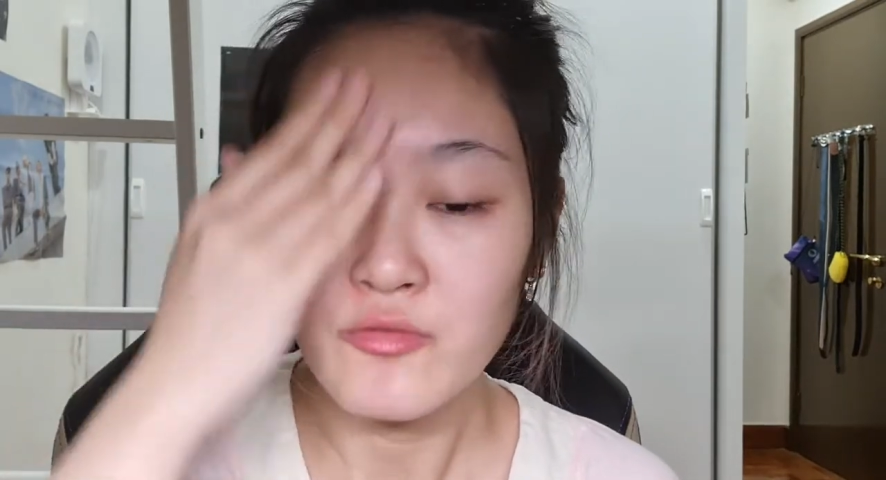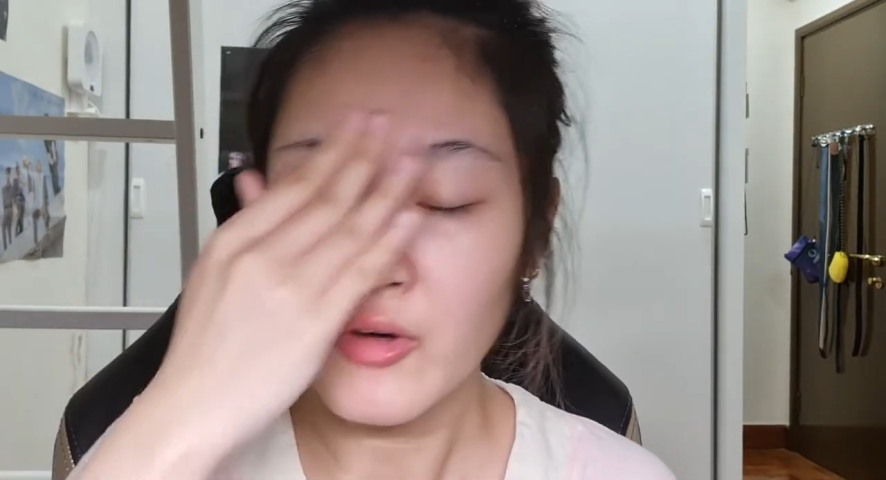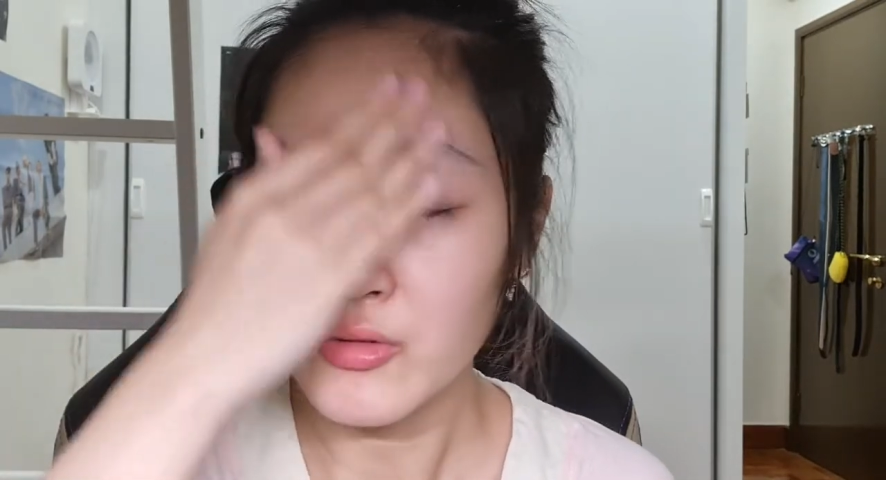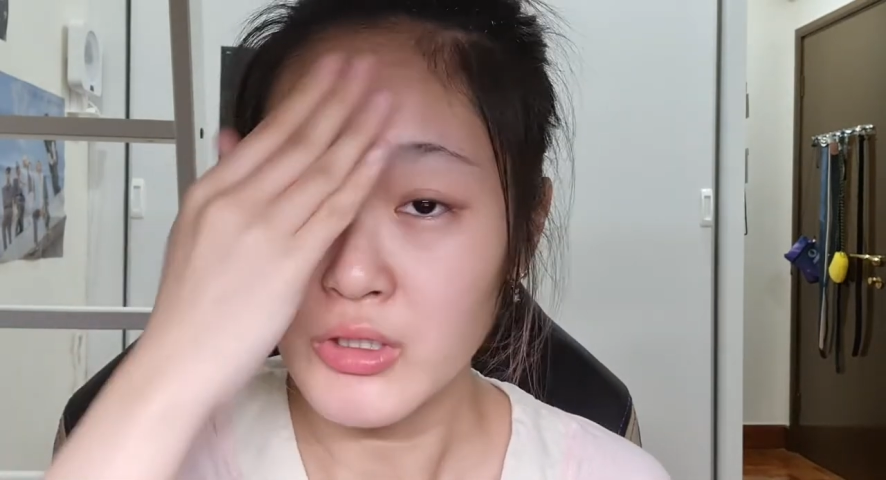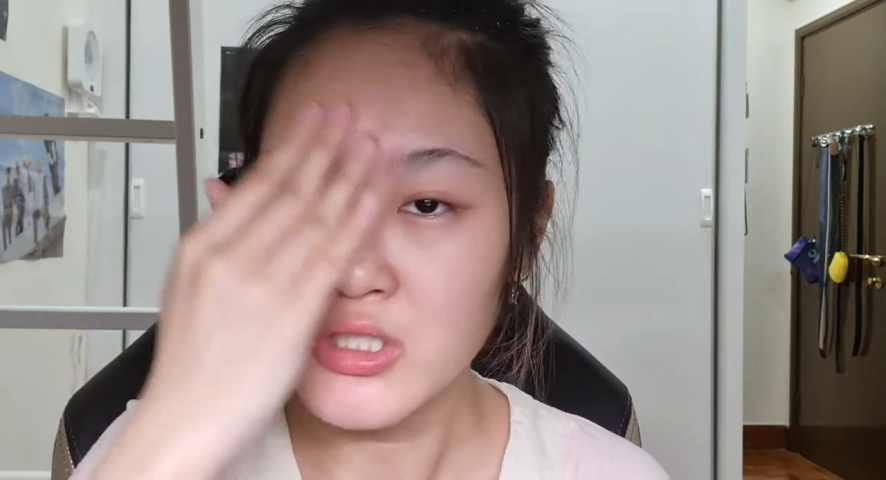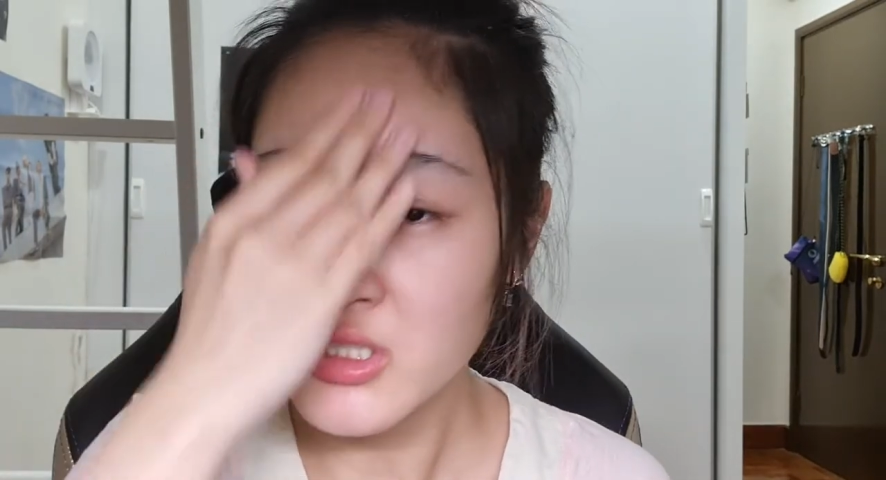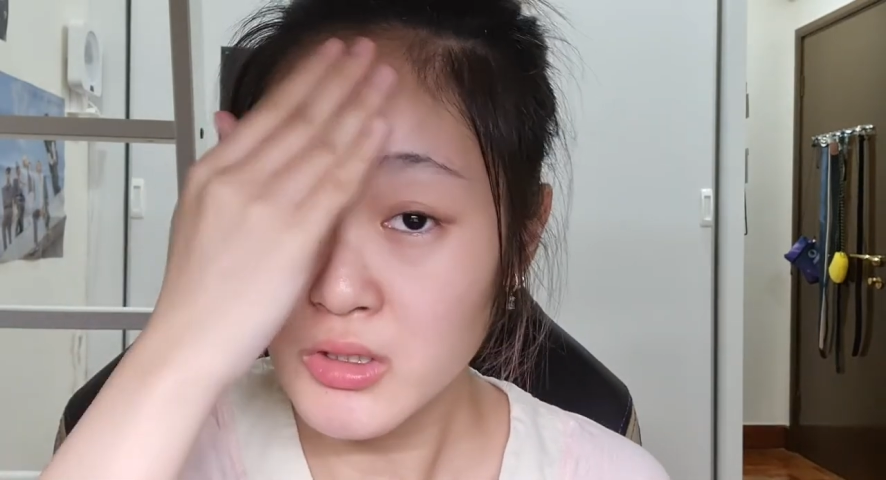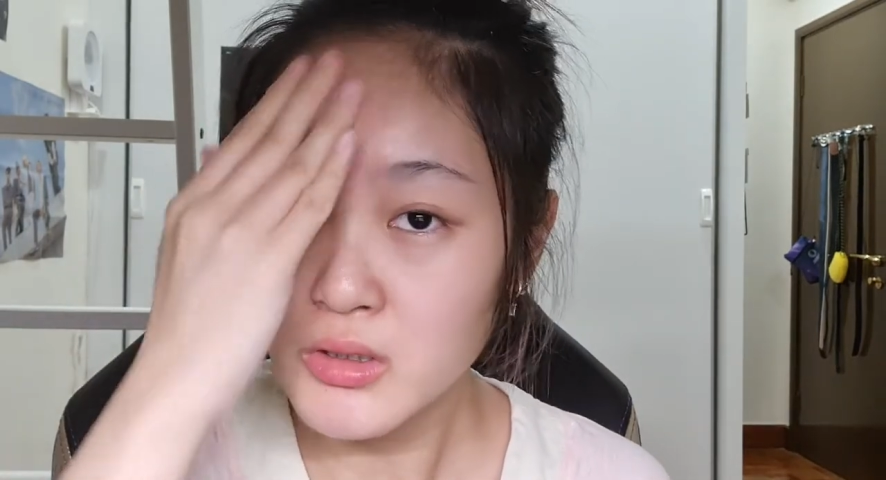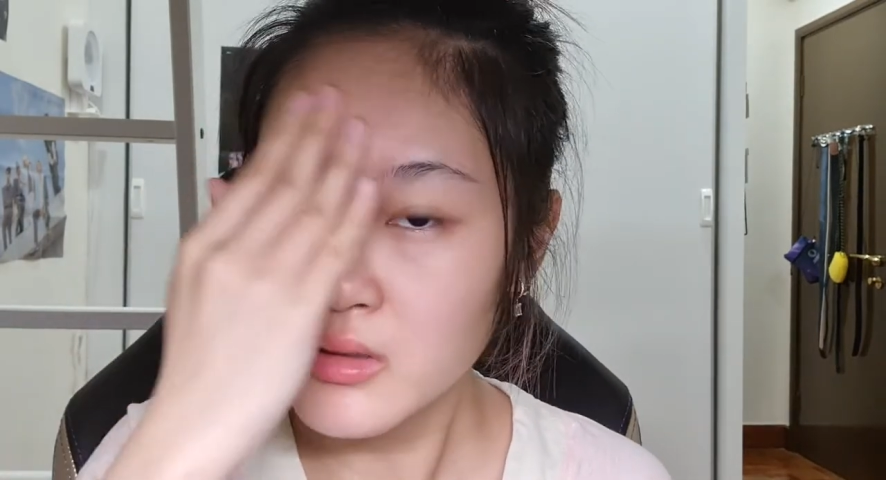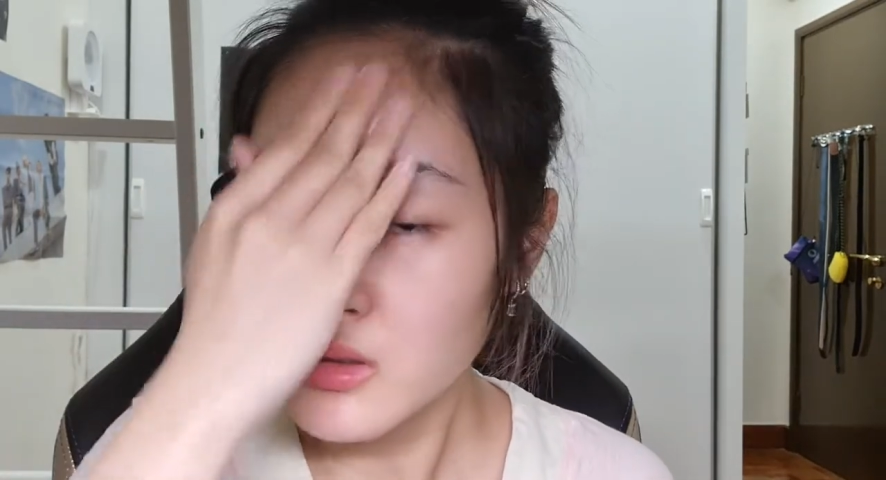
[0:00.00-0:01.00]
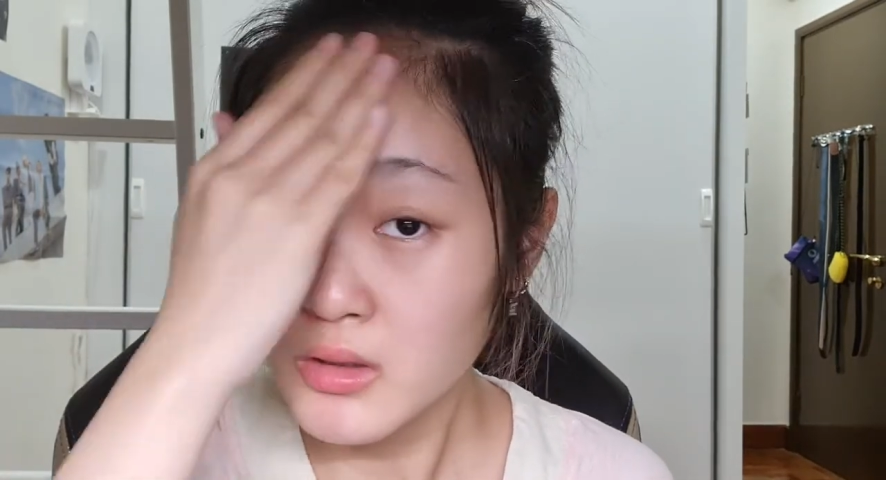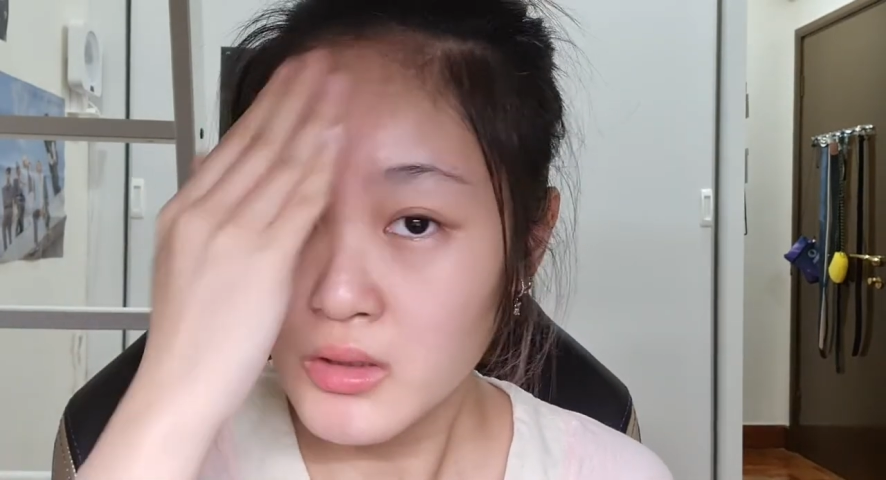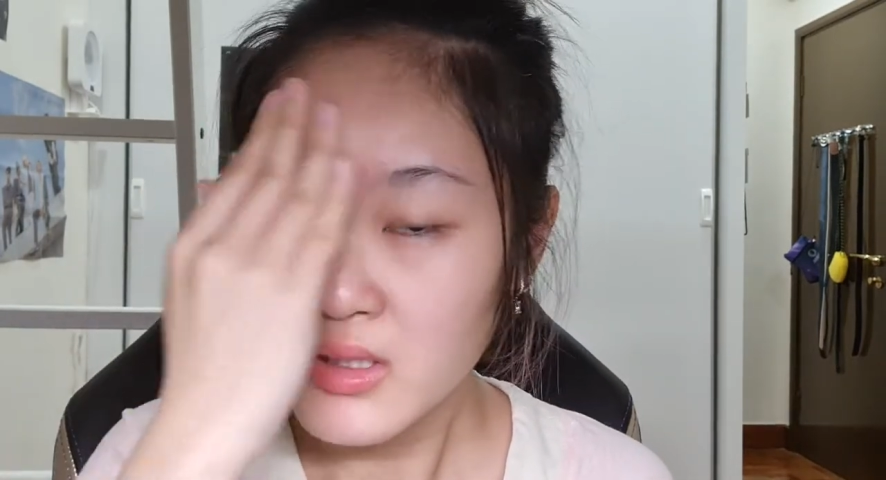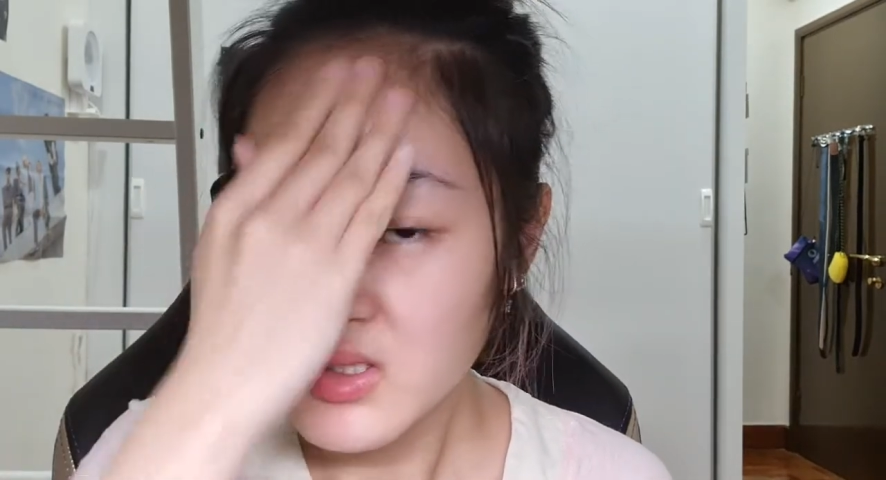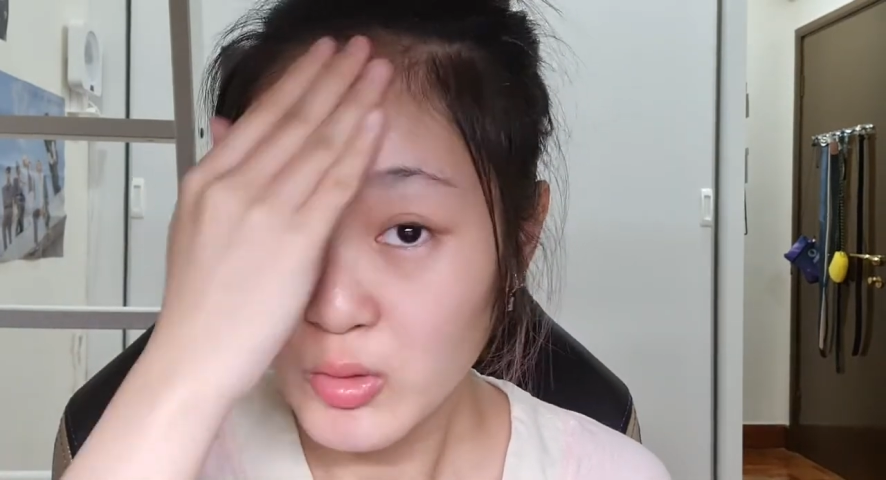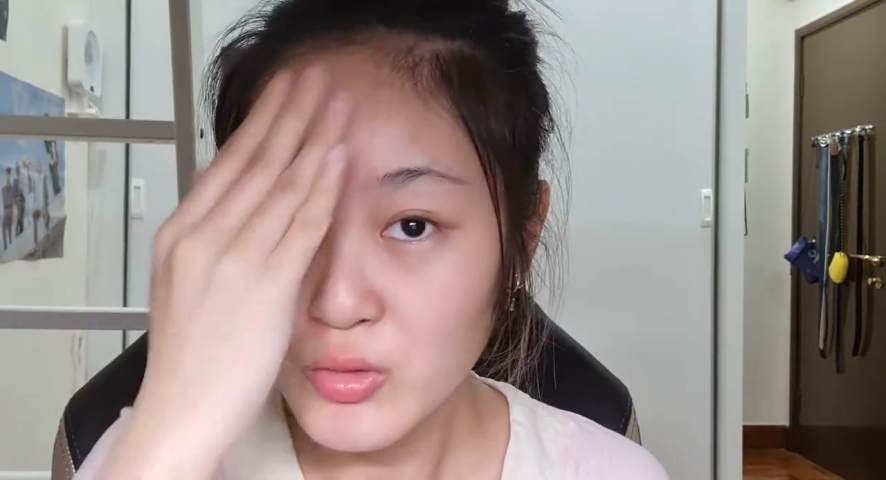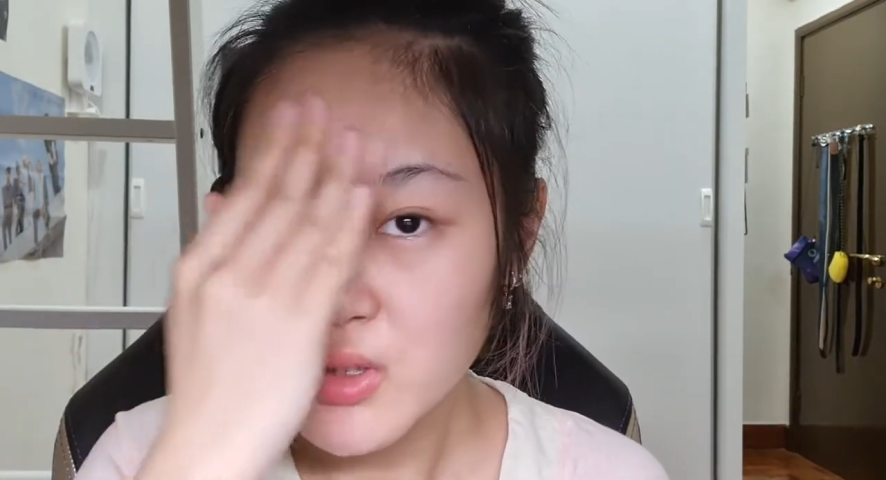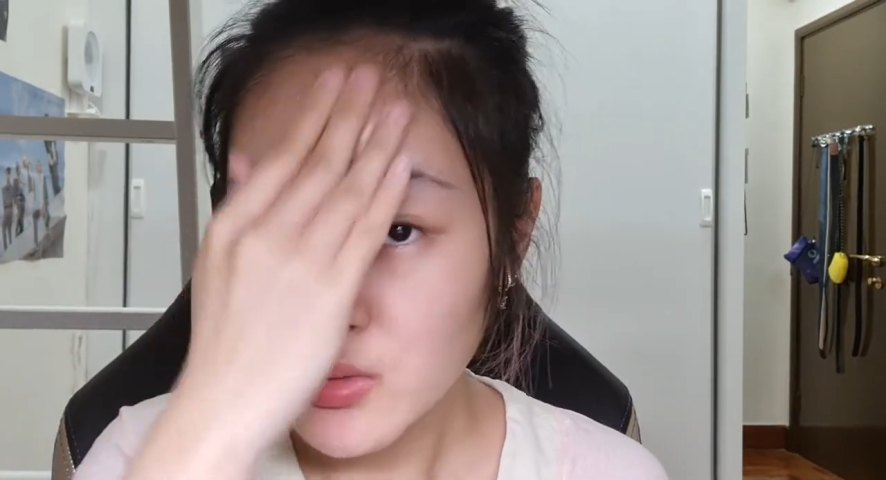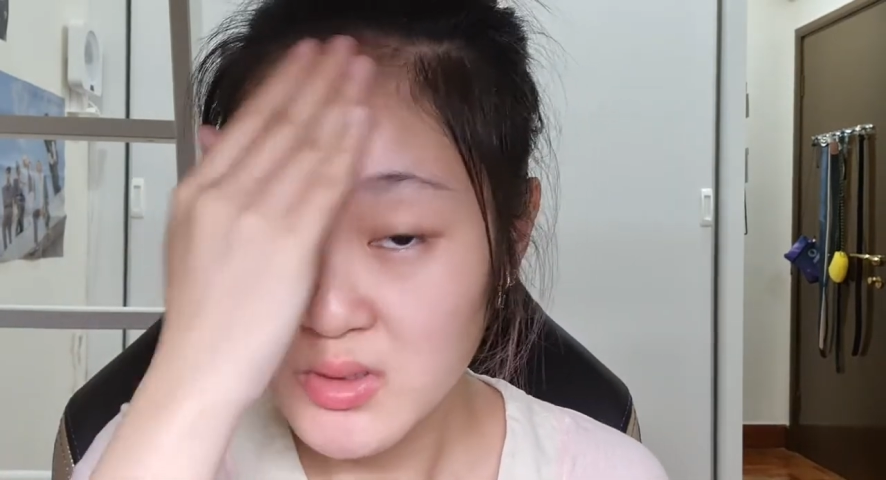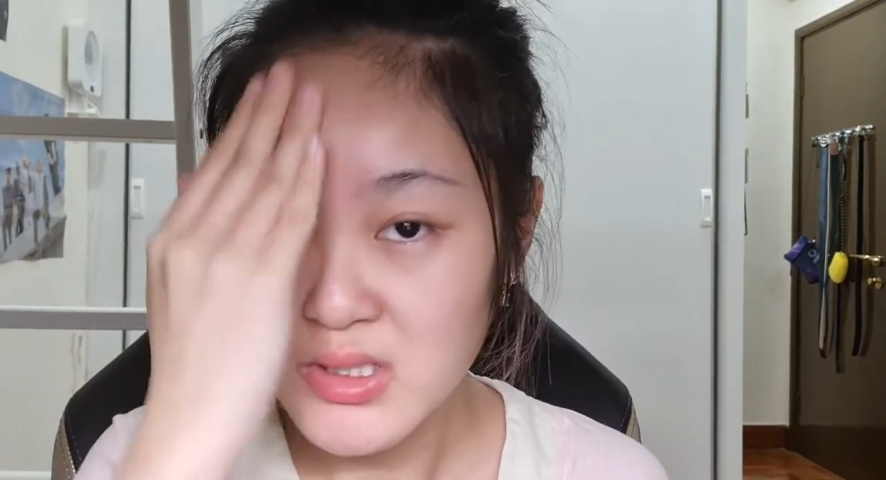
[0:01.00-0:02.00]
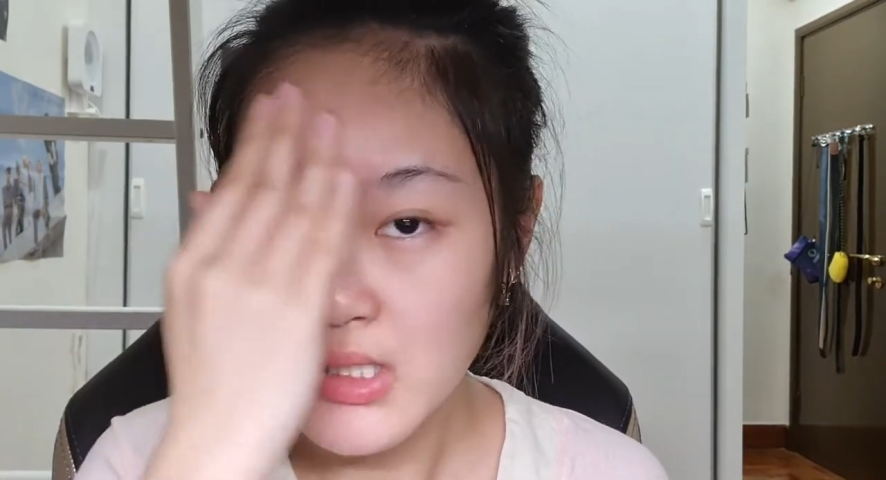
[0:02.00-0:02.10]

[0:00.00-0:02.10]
foundation is also a